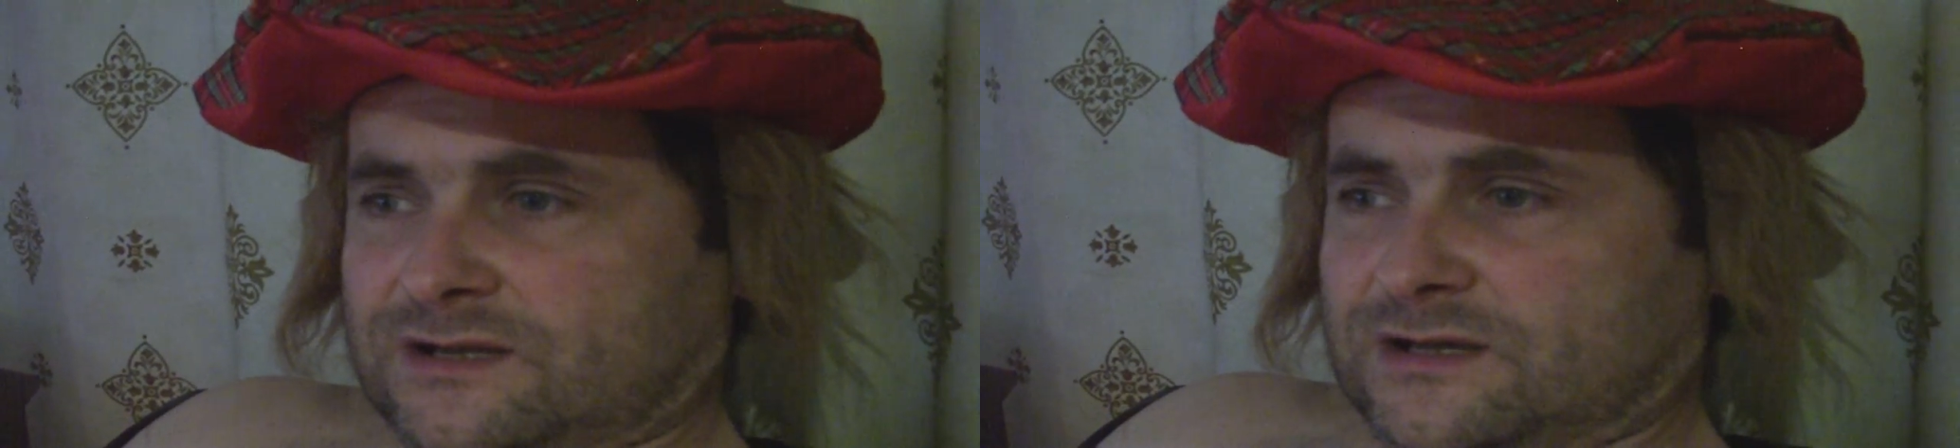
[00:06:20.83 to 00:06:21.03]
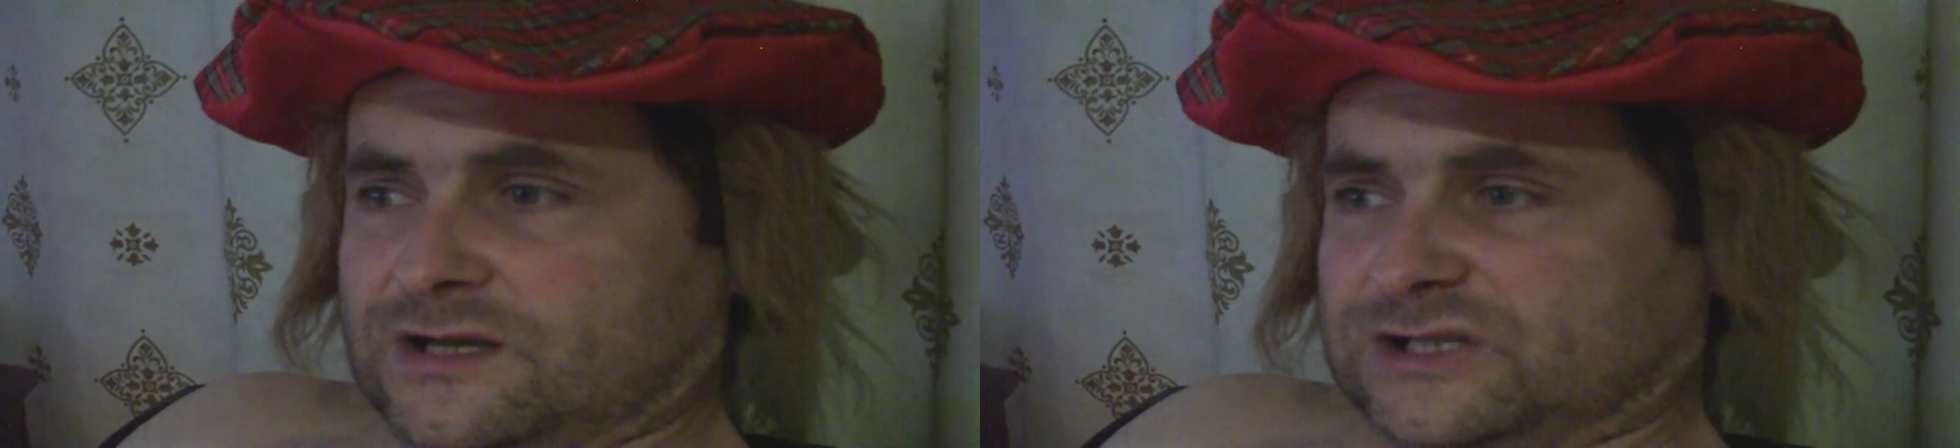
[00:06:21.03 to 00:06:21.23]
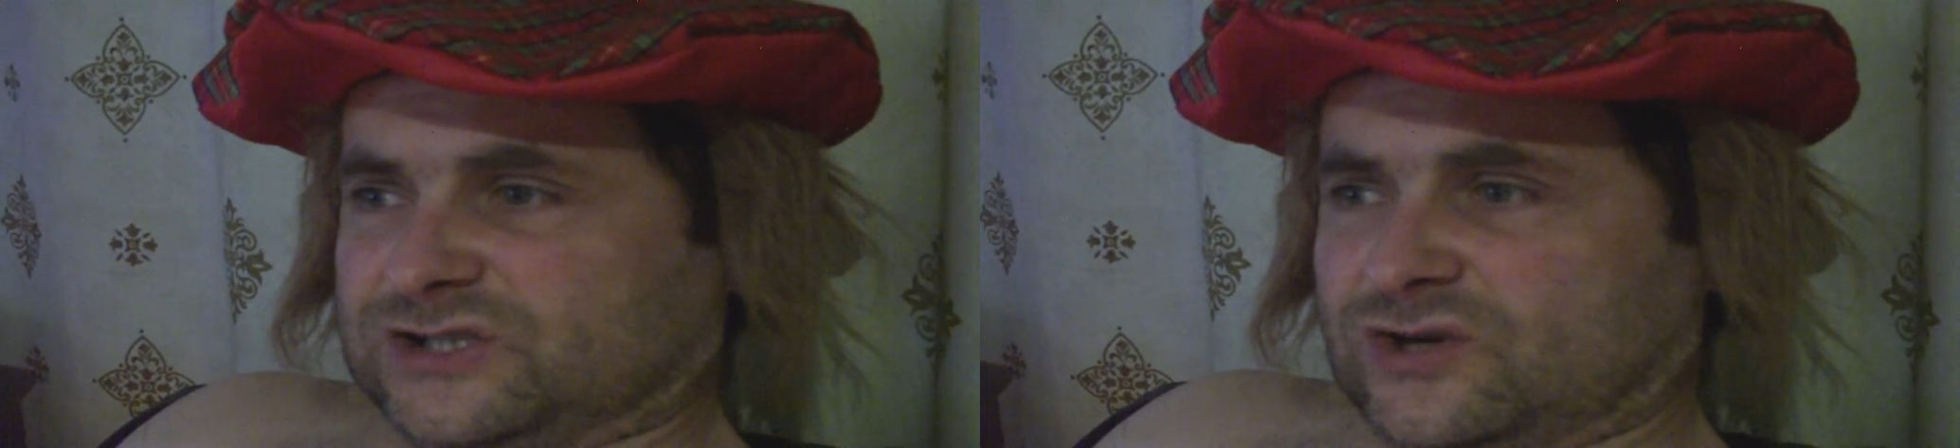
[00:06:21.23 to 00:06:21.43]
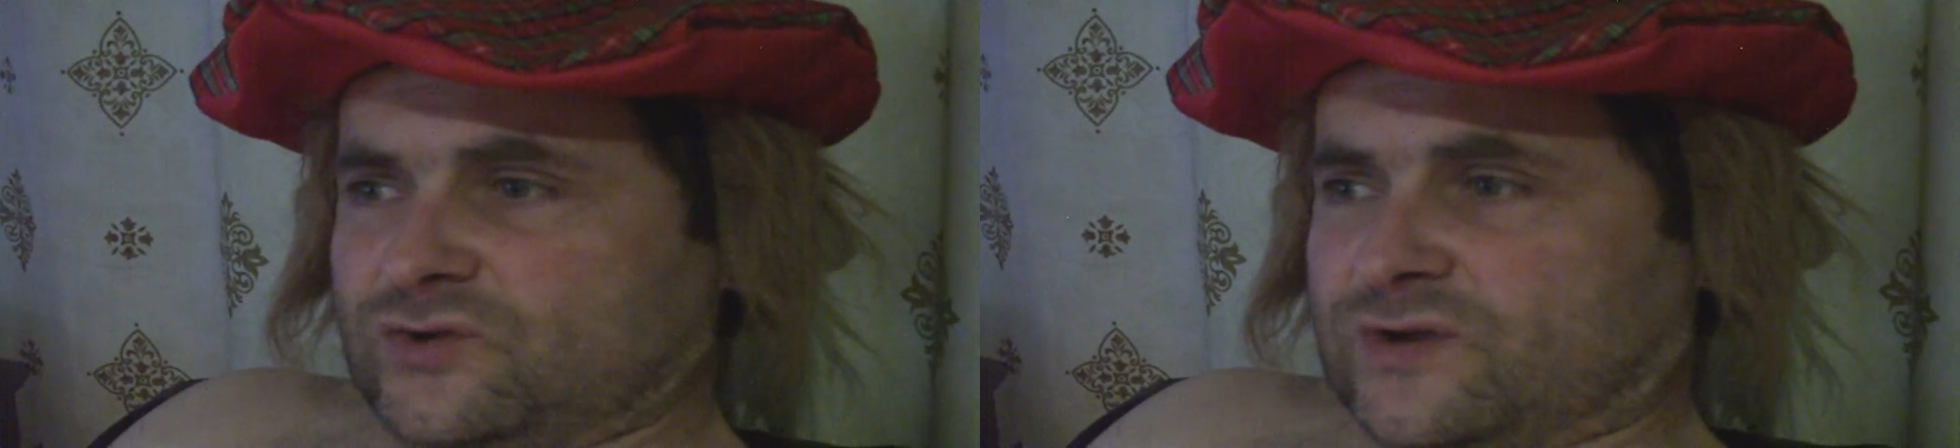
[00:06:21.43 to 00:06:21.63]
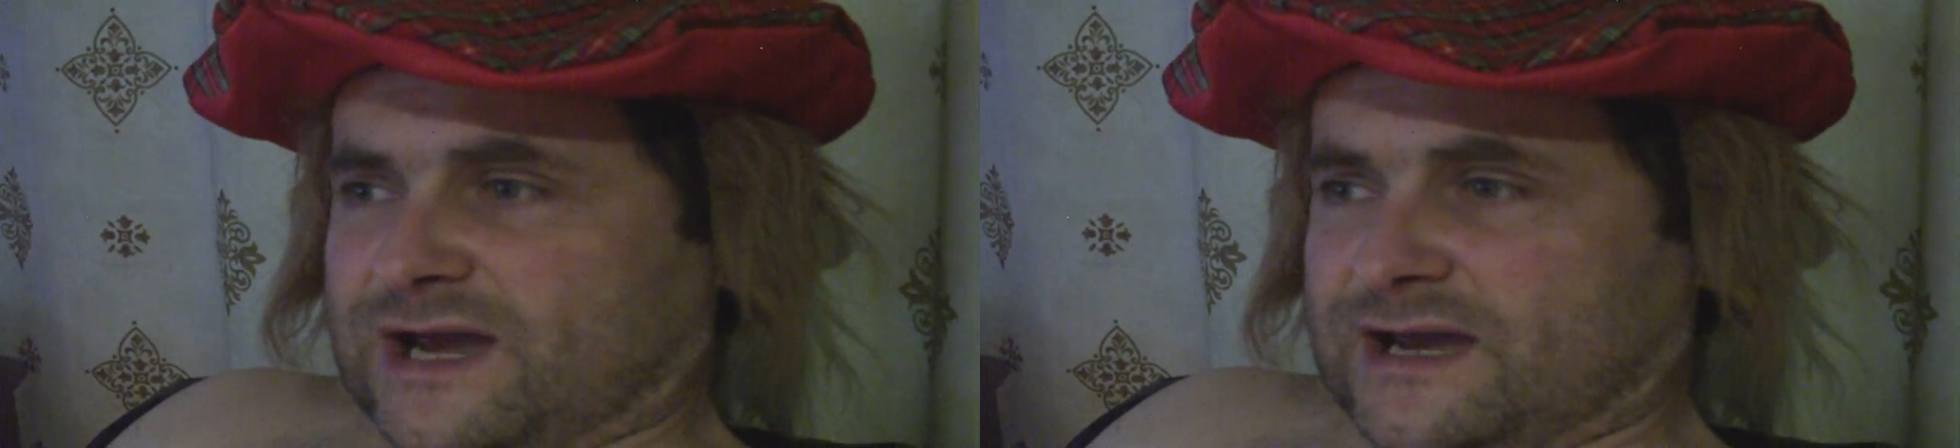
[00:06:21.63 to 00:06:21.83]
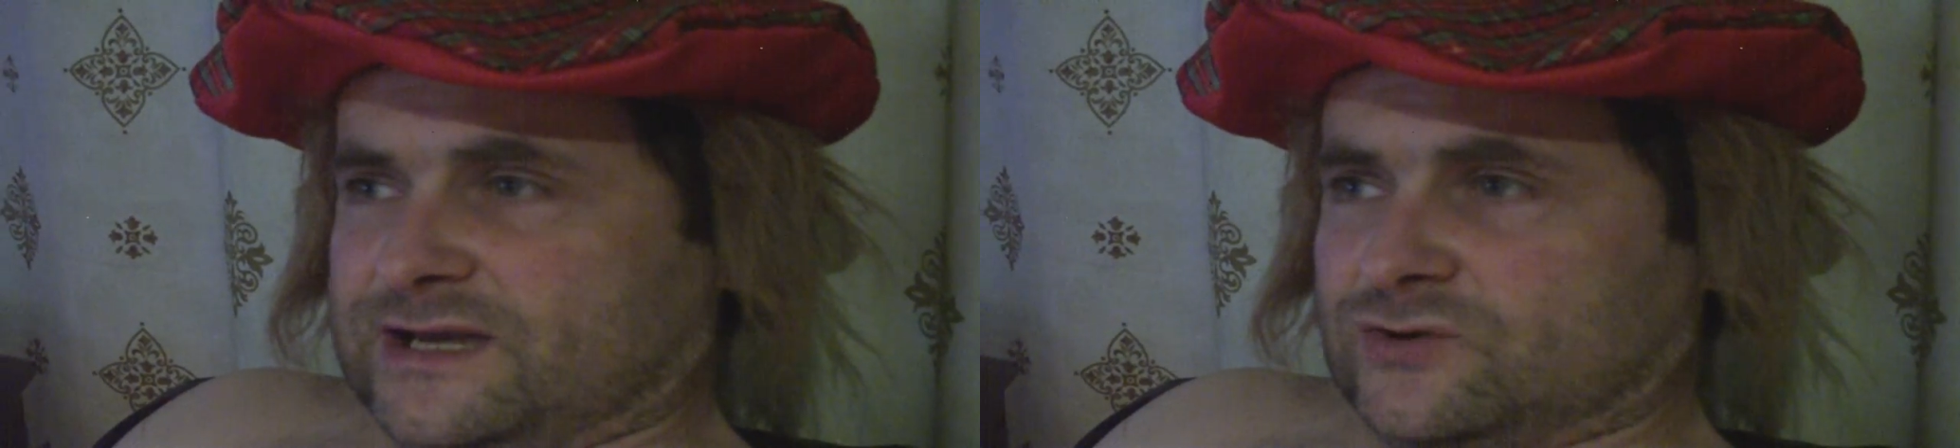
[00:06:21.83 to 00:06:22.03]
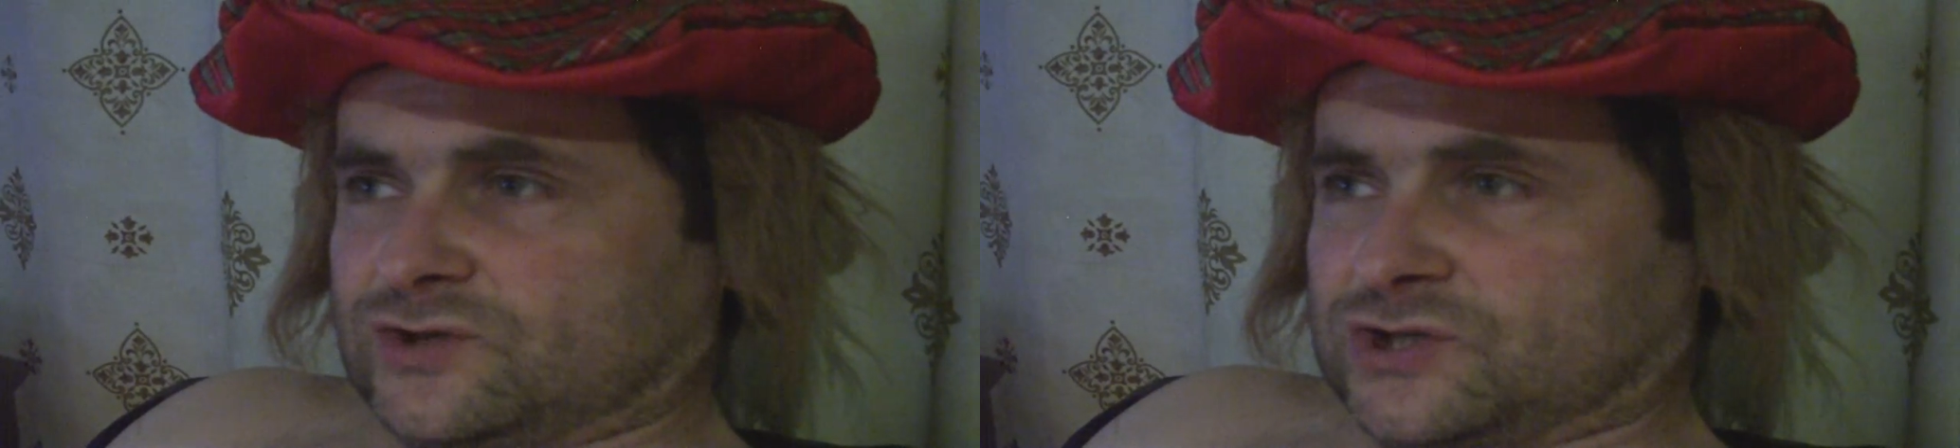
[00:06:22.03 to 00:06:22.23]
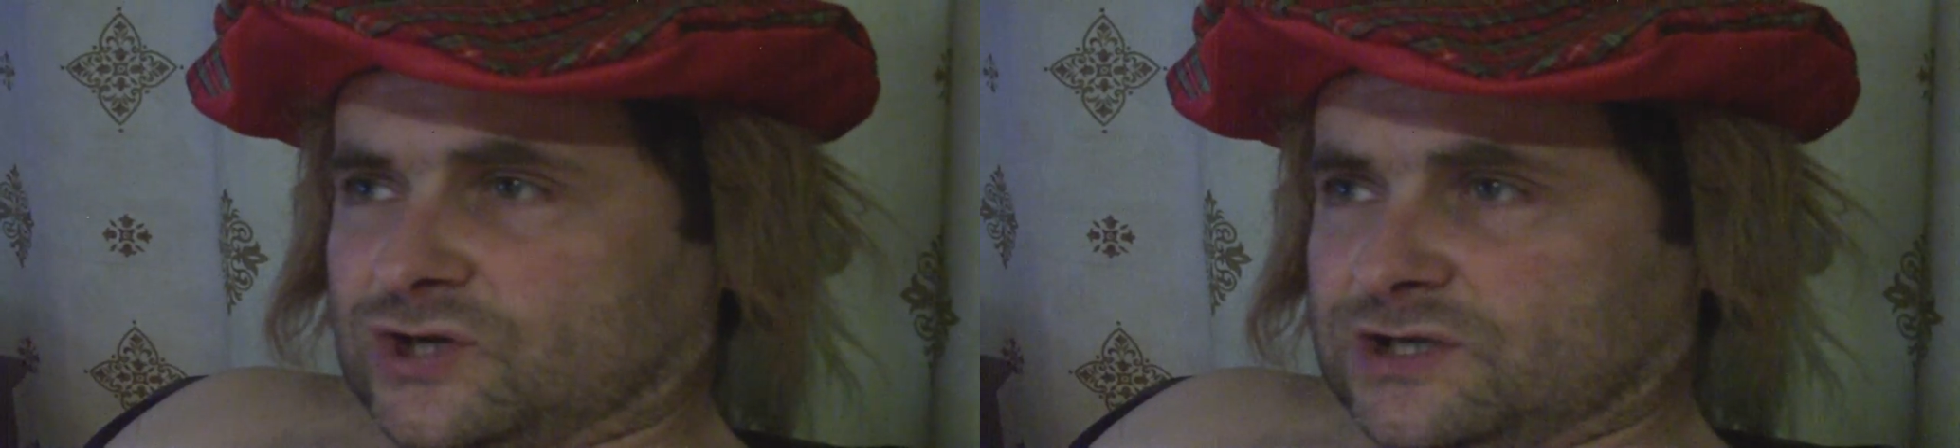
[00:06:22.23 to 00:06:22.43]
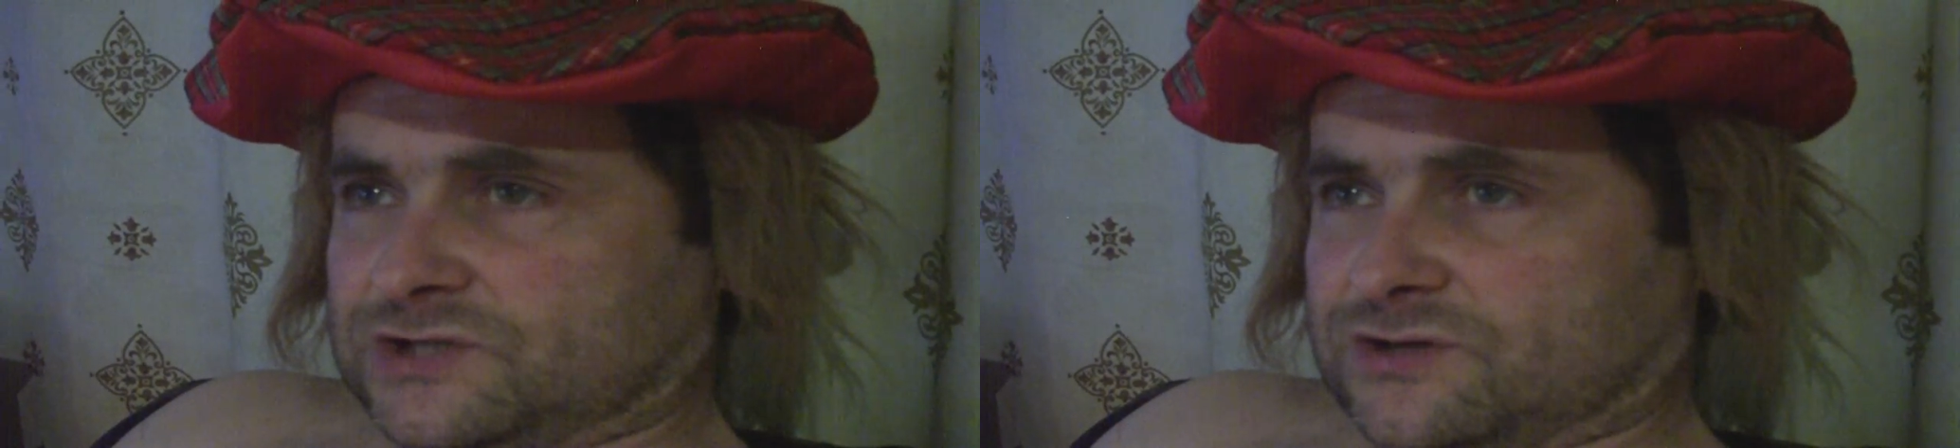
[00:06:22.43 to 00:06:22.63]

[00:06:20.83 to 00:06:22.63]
to look at in your toilet,